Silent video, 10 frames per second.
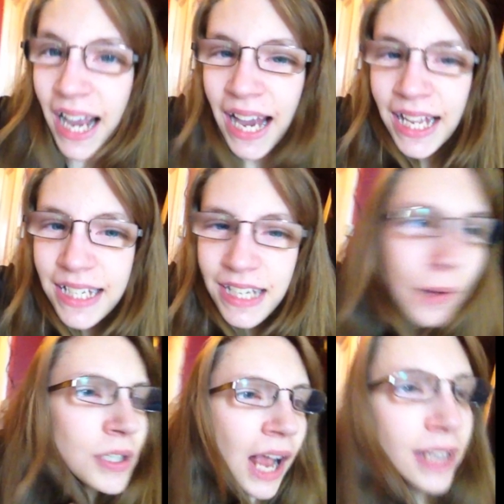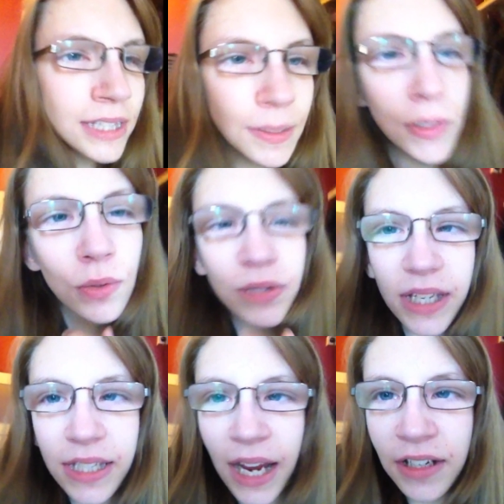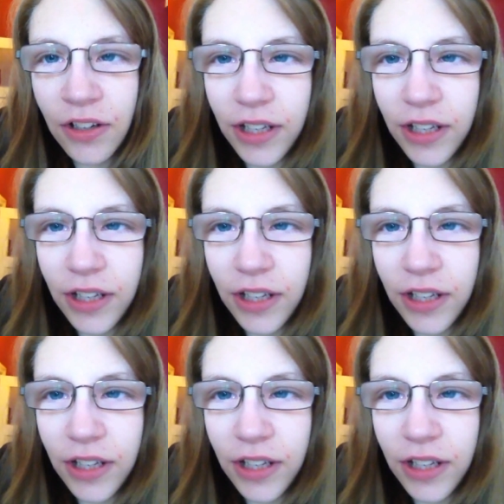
And I was highly amused as I entered